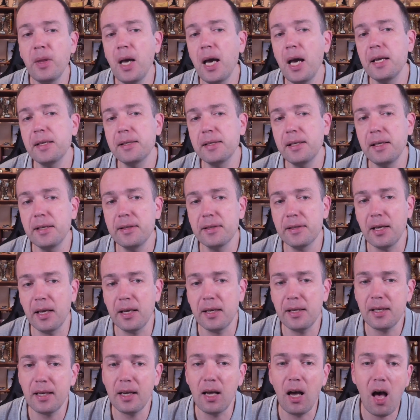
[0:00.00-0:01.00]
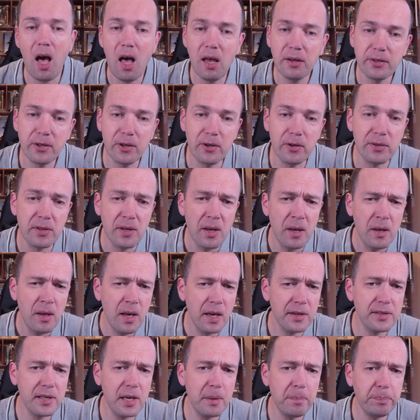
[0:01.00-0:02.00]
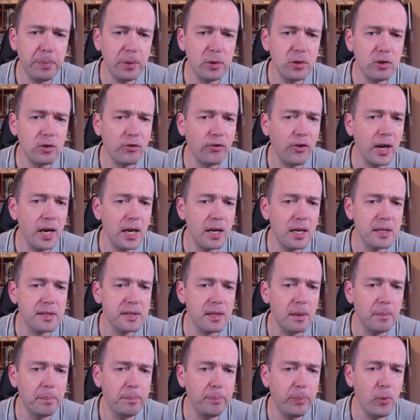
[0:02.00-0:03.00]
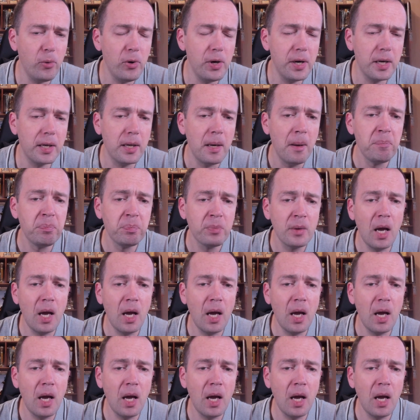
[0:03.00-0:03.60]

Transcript: knight c6 castles, a simple trade at some point,